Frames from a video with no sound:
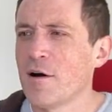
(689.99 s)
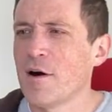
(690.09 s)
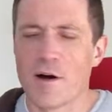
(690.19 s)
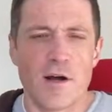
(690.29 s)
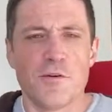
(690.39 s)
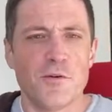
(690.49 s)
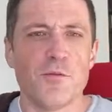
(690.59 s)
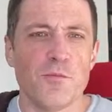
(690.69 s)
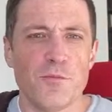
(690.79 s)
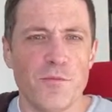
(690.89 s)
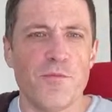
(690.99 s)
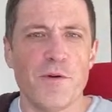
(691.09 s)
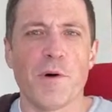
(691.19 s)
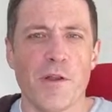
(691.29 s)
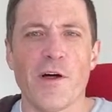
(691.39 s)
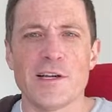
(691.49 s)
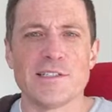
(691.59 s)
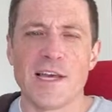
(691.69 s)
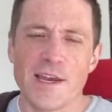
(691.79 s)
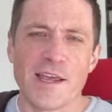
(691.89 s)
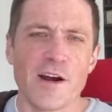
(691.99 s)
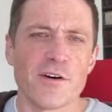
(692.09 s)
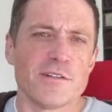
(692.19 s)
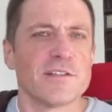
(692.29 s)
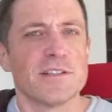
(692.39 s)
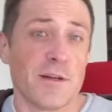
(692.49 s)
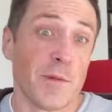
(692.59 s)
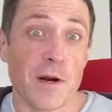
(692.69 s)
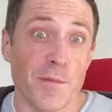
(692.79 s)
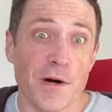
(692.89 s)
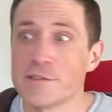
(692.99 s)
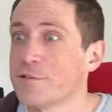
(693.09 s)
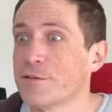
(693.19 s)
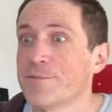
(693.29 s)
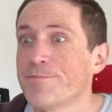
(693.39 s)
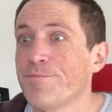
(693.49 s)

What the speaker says: I do fit my lines to 80 characters because I'm not a monster.